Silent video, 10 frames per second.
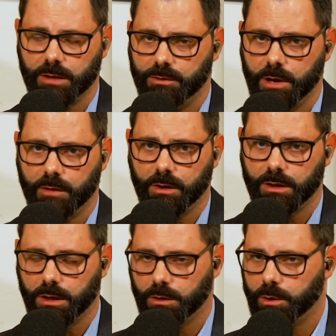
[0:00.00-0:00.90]
If you have
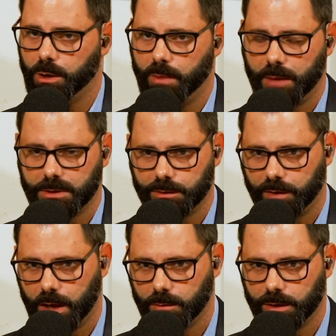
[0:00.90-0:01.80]
a Credo Baptist
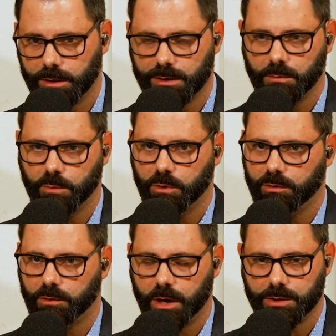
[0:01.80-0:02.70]
family that's a member
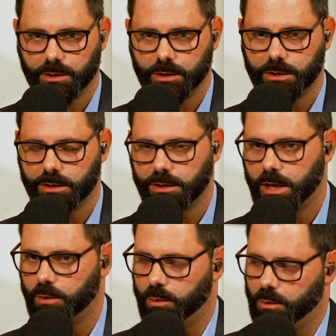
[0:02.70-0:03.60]
of Christ Church and
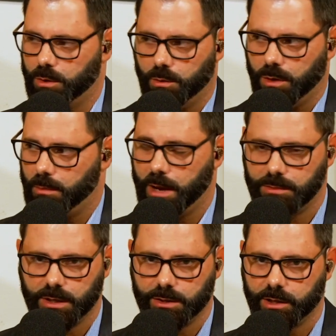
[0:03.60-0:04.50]
say, we don't want to
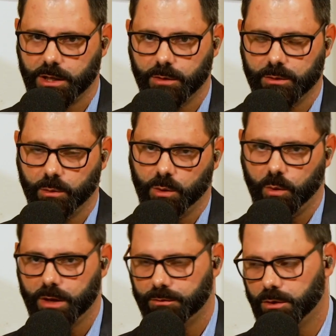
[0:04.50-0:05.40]
baptize our kid, we want to
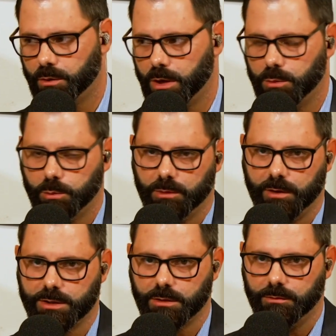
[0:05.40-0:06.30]
wait for a credible
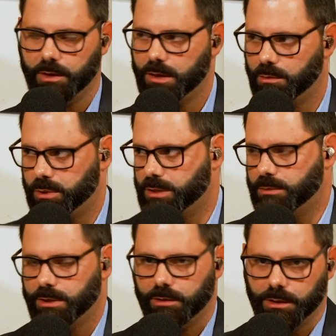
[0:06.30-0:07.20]
profession of faith, the
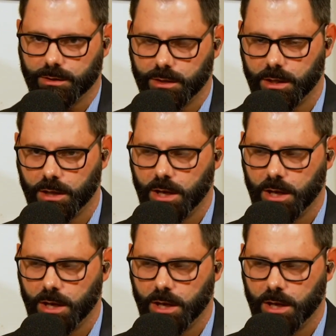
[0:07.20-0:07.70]
Presbyterian can say,